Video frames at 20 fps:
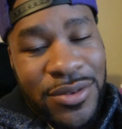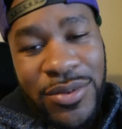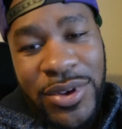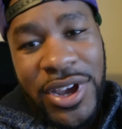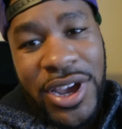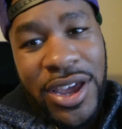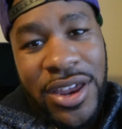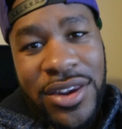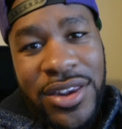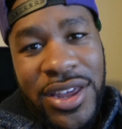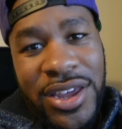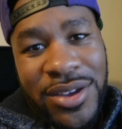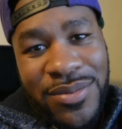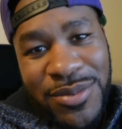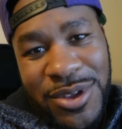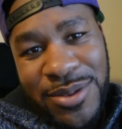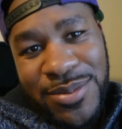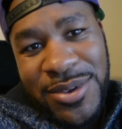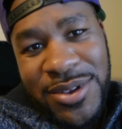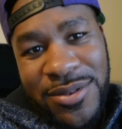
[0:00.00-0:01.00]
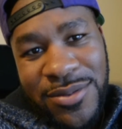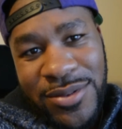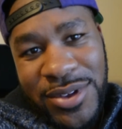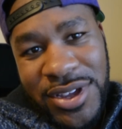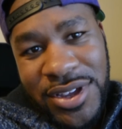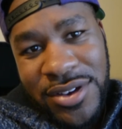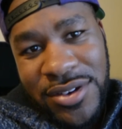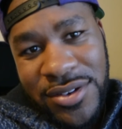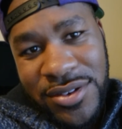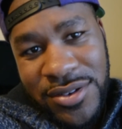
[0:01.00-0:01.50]
We had like maybe a
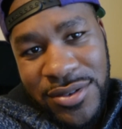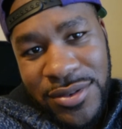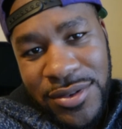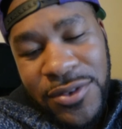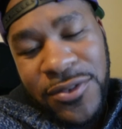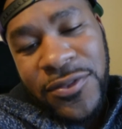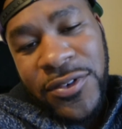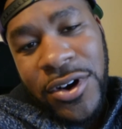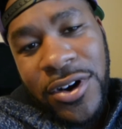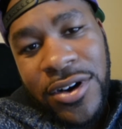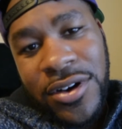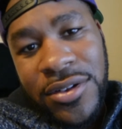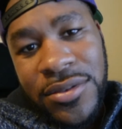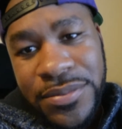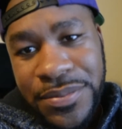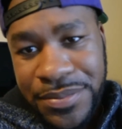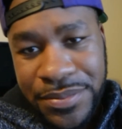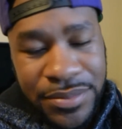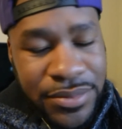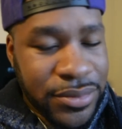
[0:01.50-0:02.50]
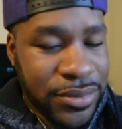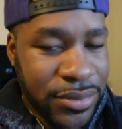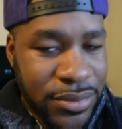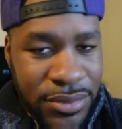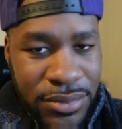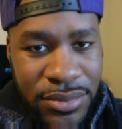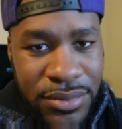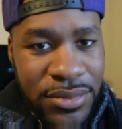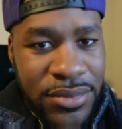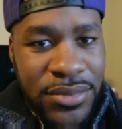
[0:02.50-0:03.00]
week or two of fall.
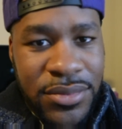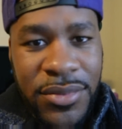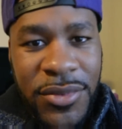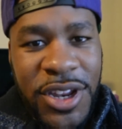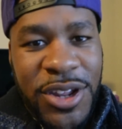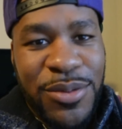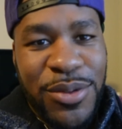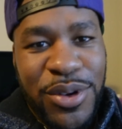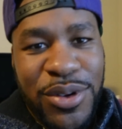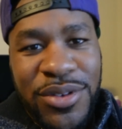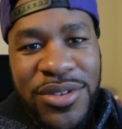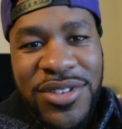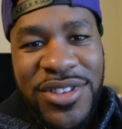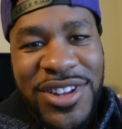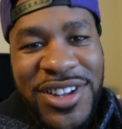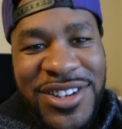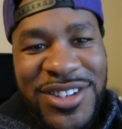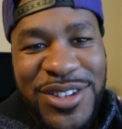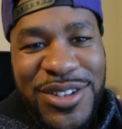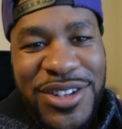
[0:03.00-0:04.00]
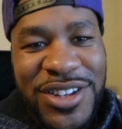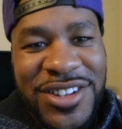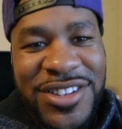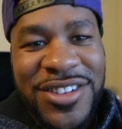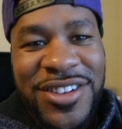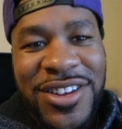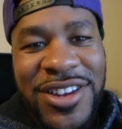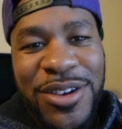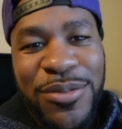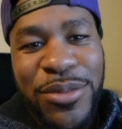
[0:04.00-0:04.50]
But that's
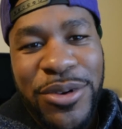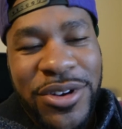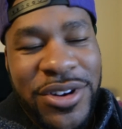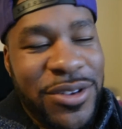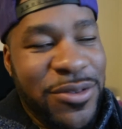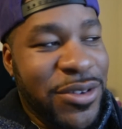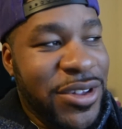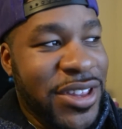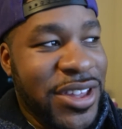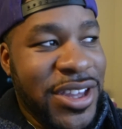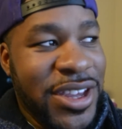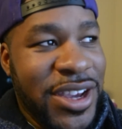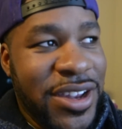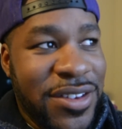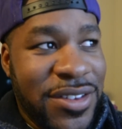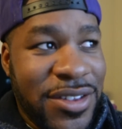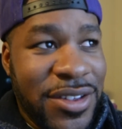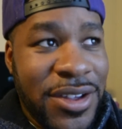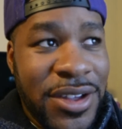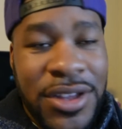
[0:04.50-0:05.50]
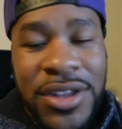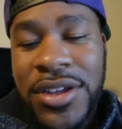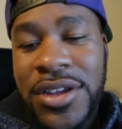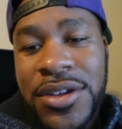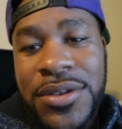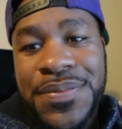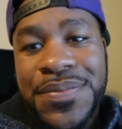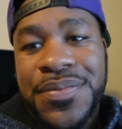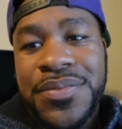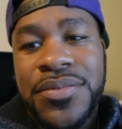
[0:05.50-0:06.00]
all Alberta really gets.
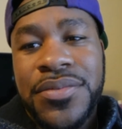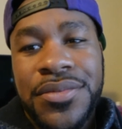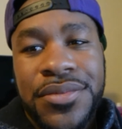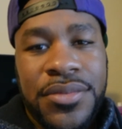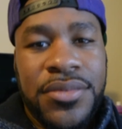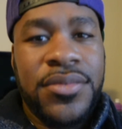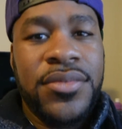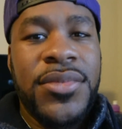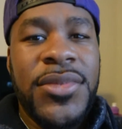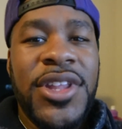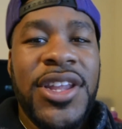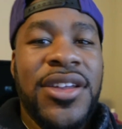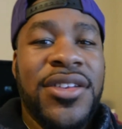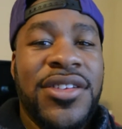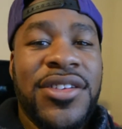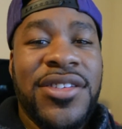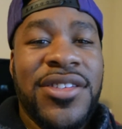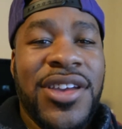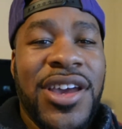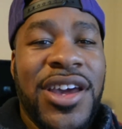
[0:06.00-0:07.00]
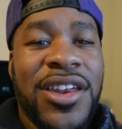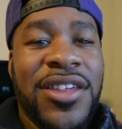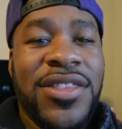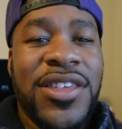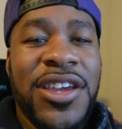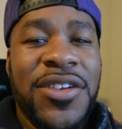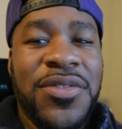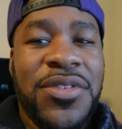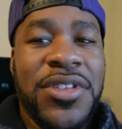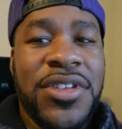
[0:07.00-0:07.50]
Just kind of
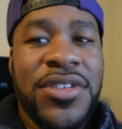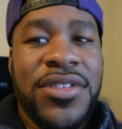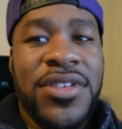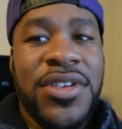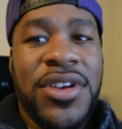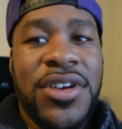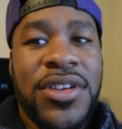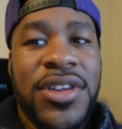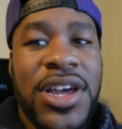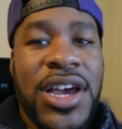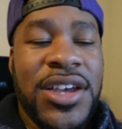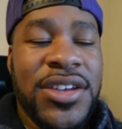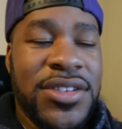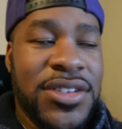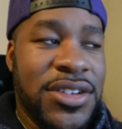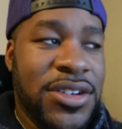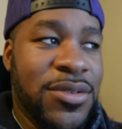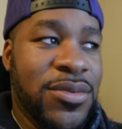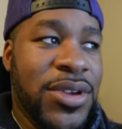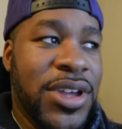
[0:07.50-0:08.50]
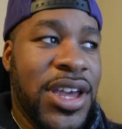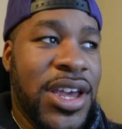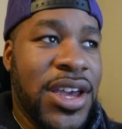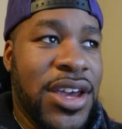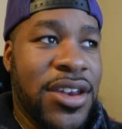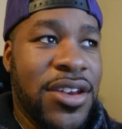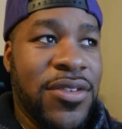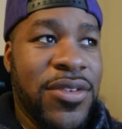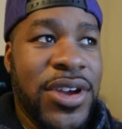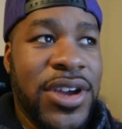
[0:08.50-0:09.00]
thankful this year. Last year we
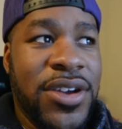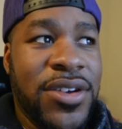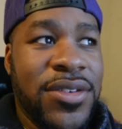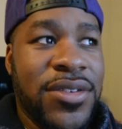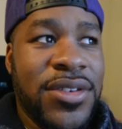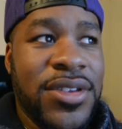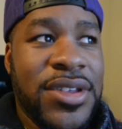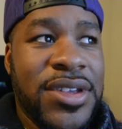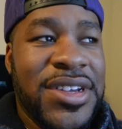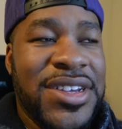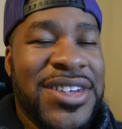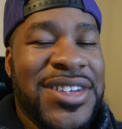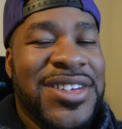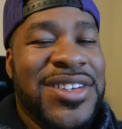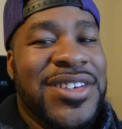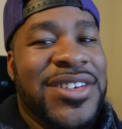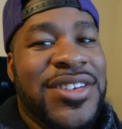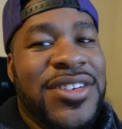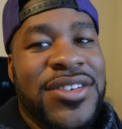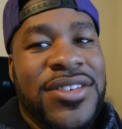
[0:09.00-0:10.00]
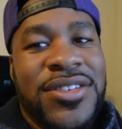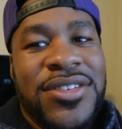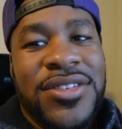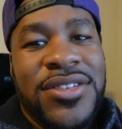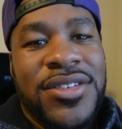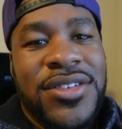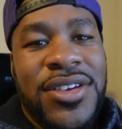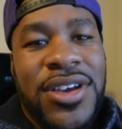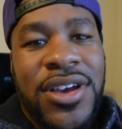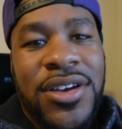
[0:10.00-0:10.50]
had around,
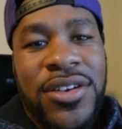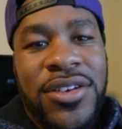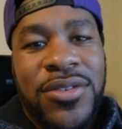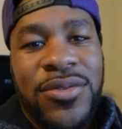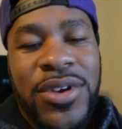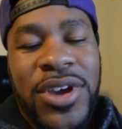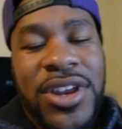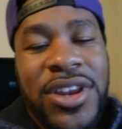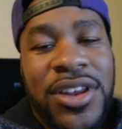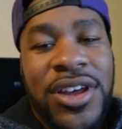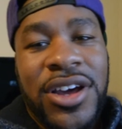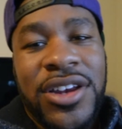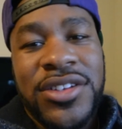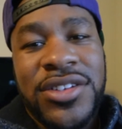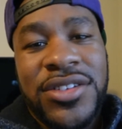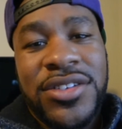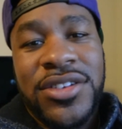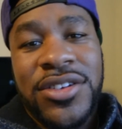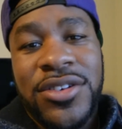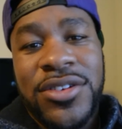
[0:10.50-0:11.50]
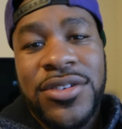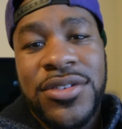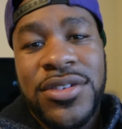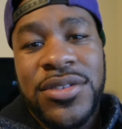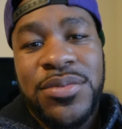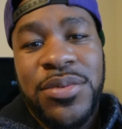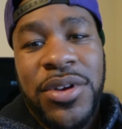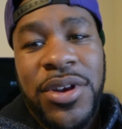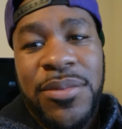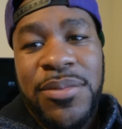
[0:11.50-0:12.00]
I don't know, we had a lot of snow. It was
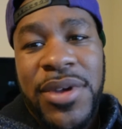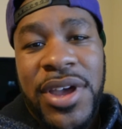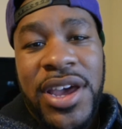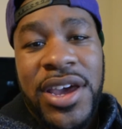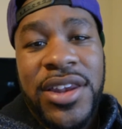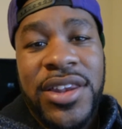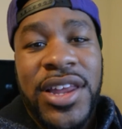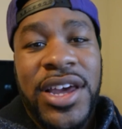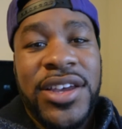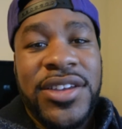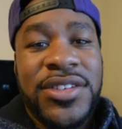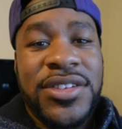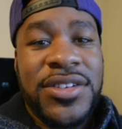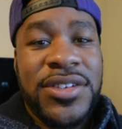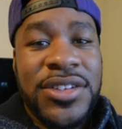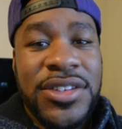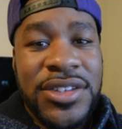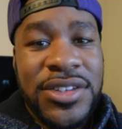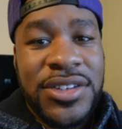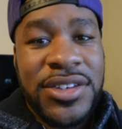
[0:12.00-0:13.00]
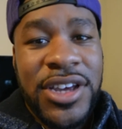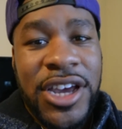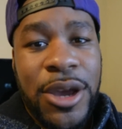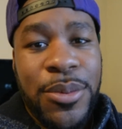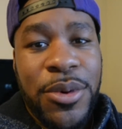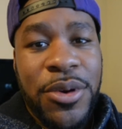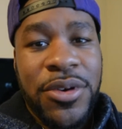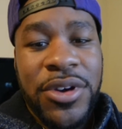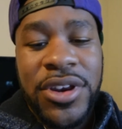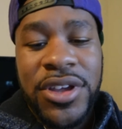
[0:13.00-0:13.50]
pretty bad last year at this time
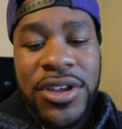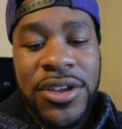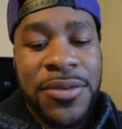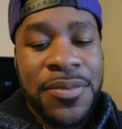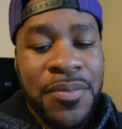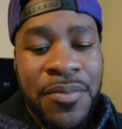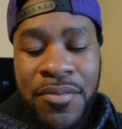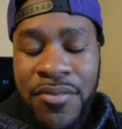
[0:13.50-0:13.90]
already.